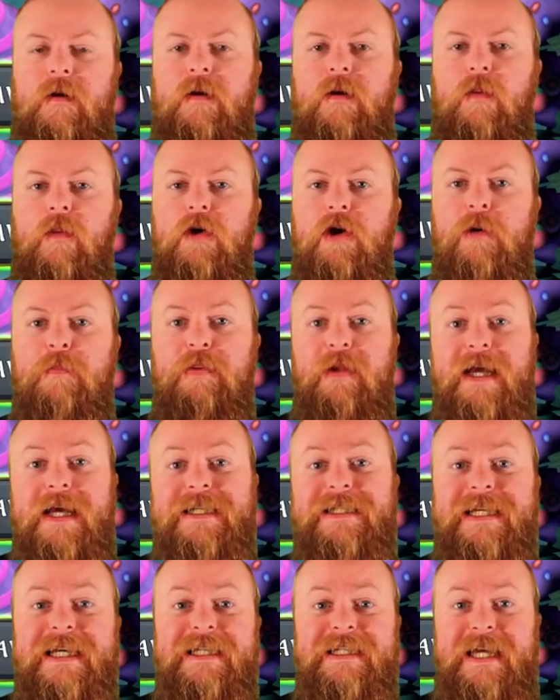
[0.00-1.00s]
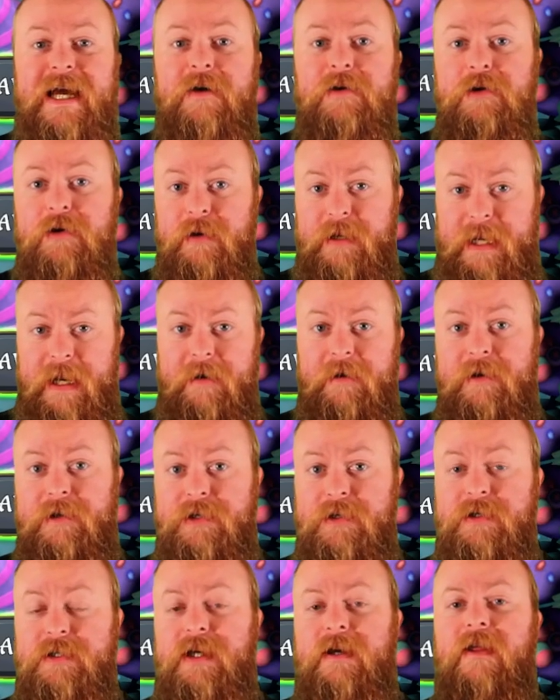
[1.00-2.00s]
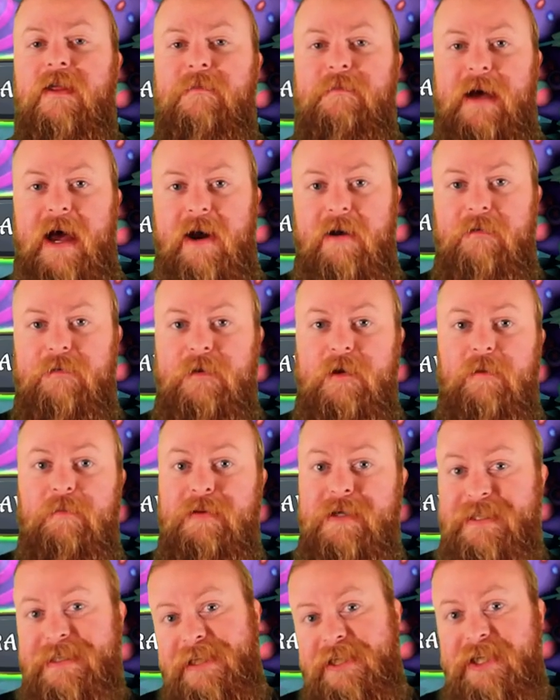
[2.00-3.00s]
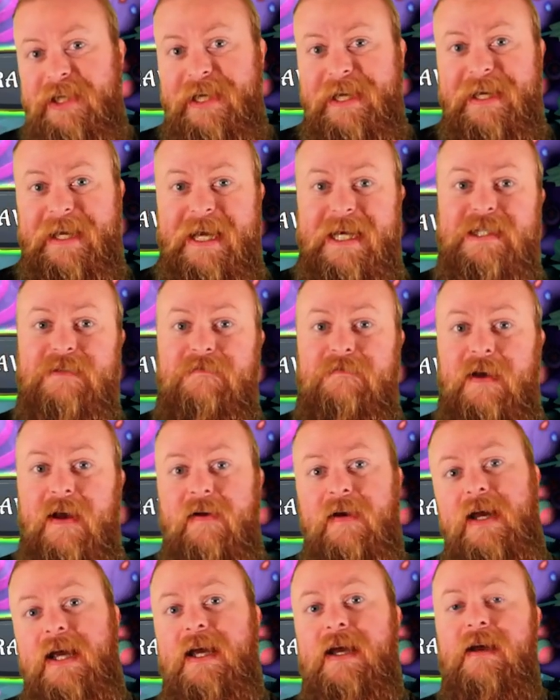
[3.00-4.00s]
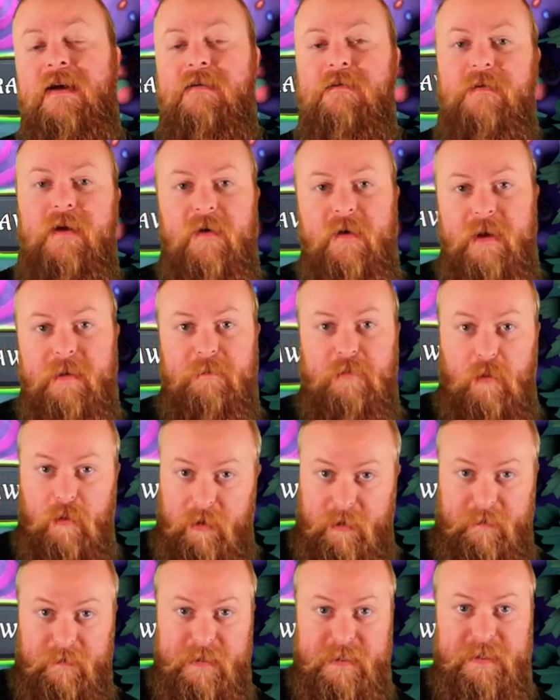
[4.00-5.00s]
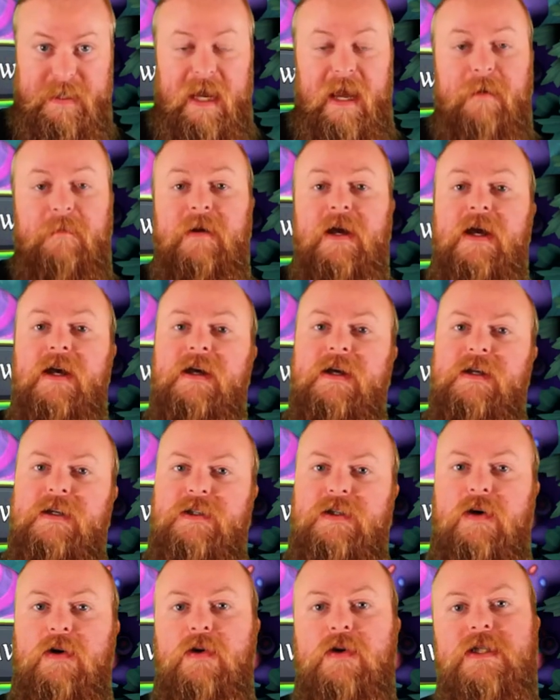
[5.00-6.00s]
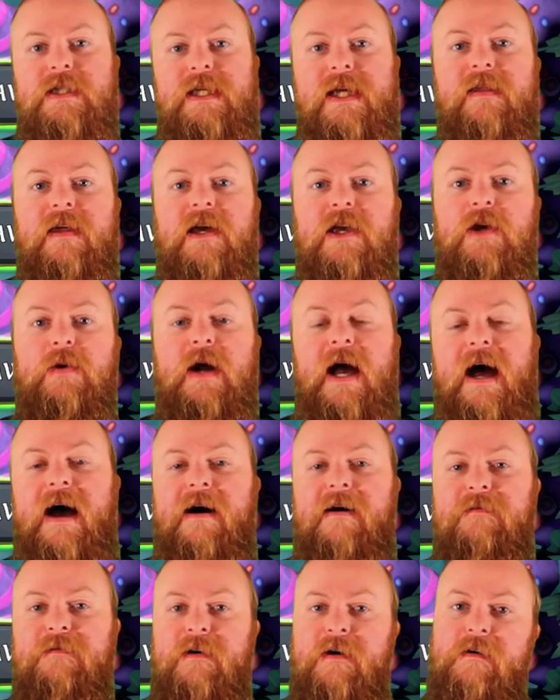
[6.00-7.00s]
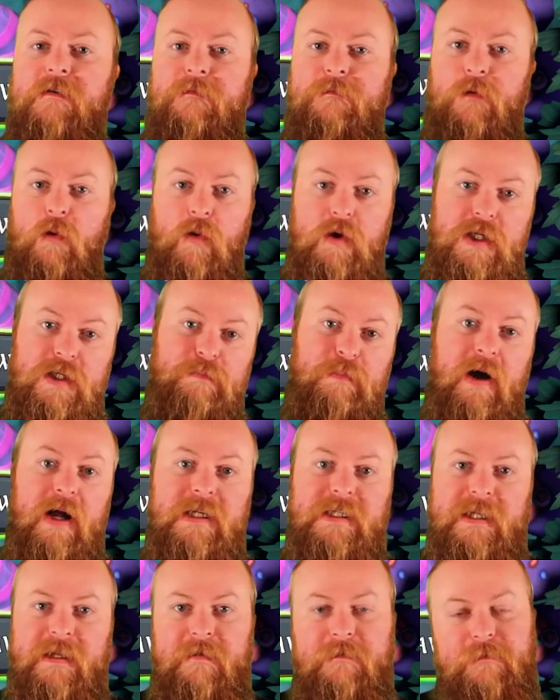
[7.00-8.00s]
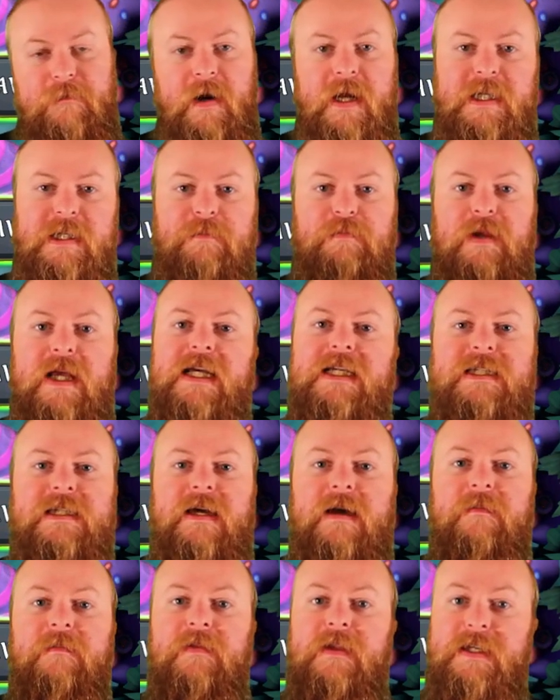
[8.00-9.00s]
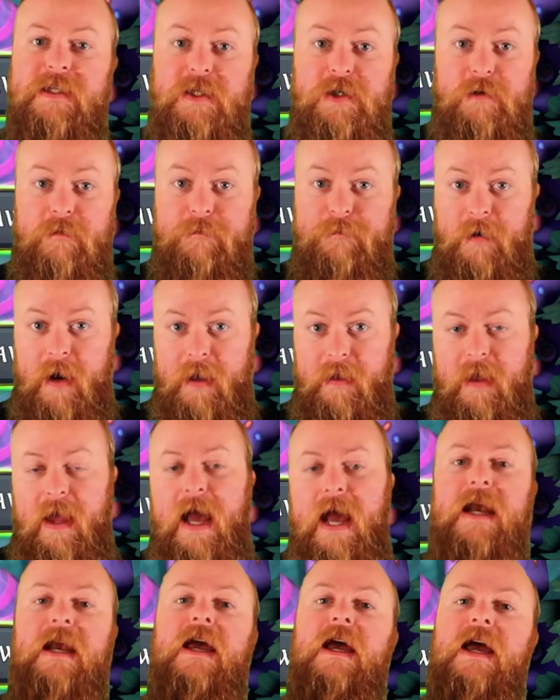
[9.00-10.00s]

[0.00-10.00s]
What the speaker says: When you're placing down your characters onto the battlefield, positioning is very, very important in this game. So you'll see that you have 4 spots in the front to place them. This is your front line,